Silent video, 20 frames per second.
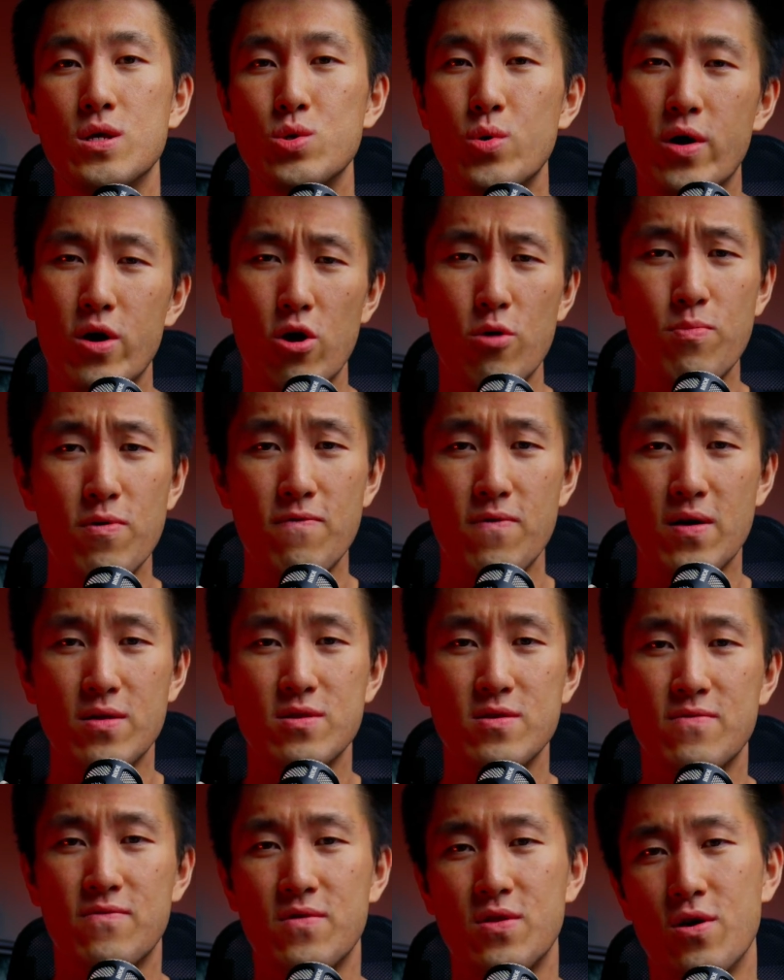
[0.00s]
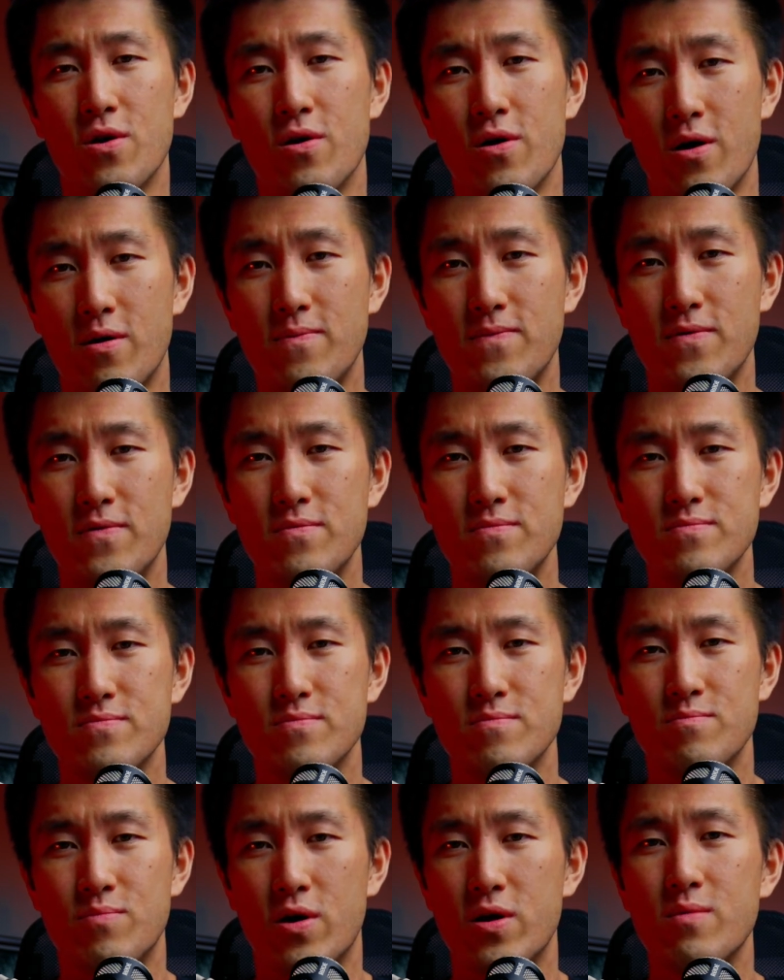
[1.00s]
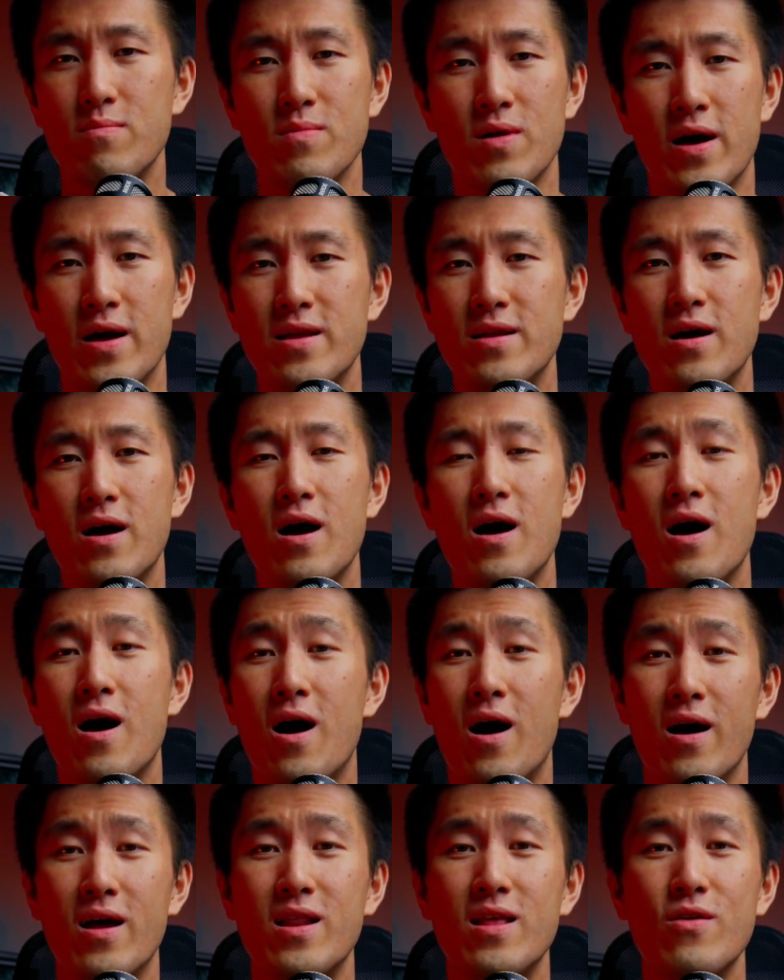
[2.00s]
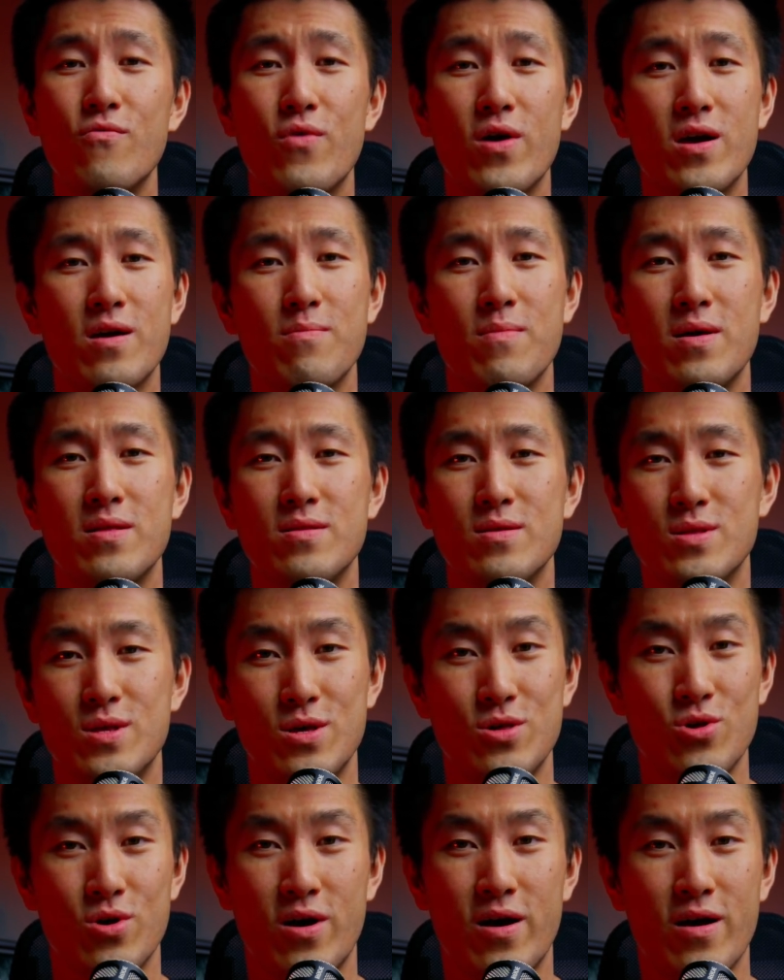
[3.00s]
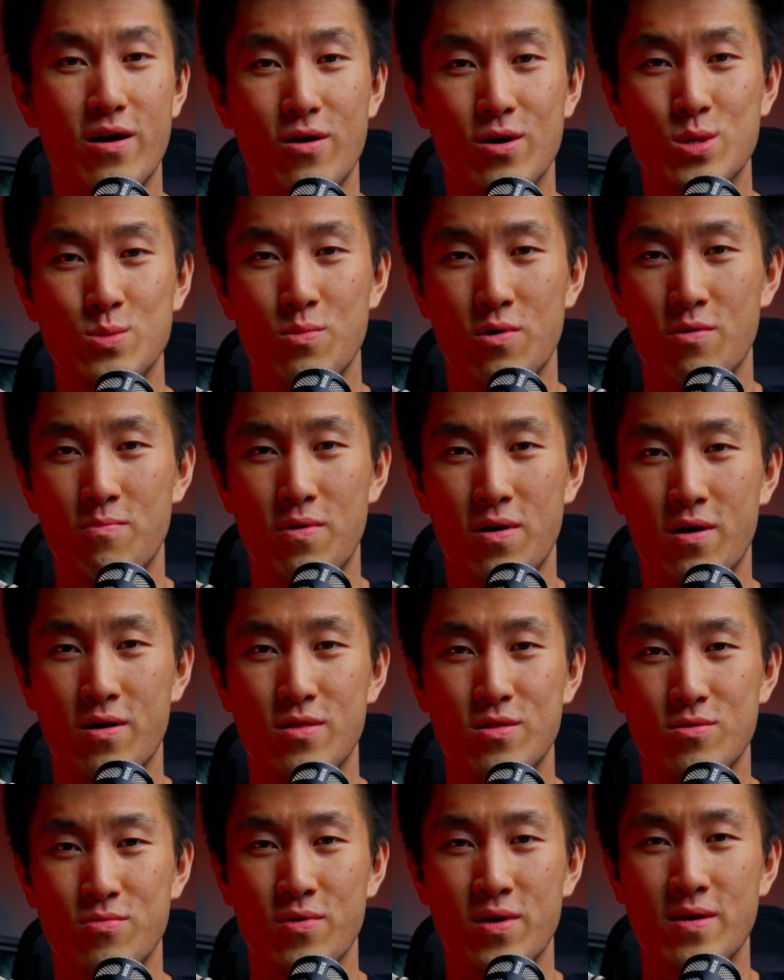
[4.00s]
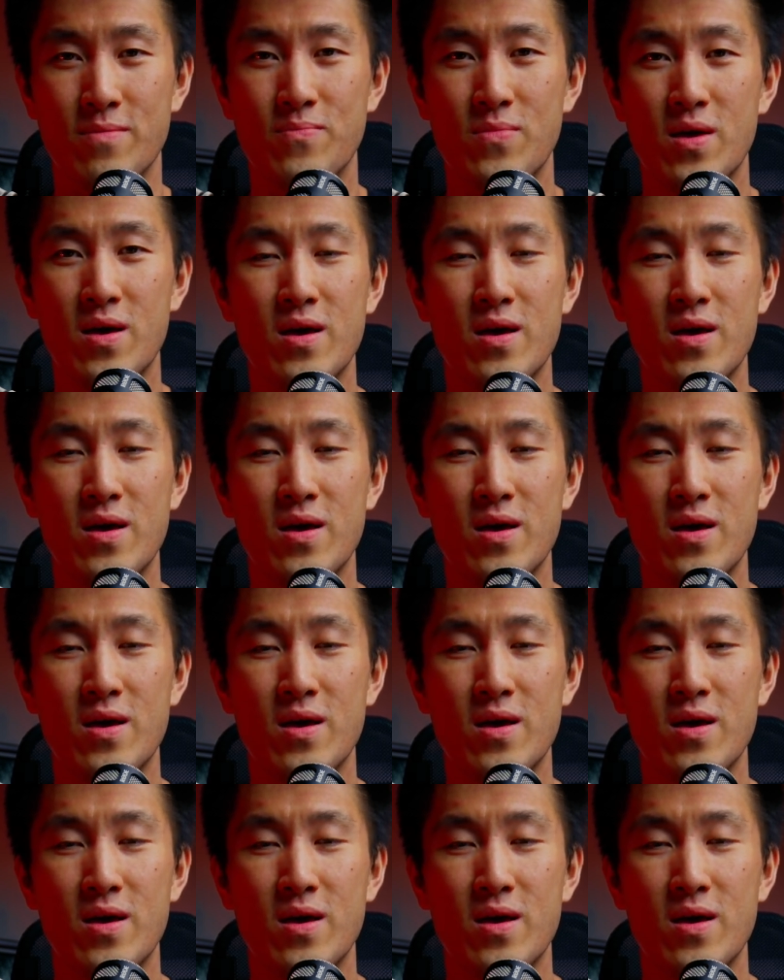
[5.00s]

So I hope you found this video helpful. Bottom line, highly recommend the DJI Osmo Pocket 3.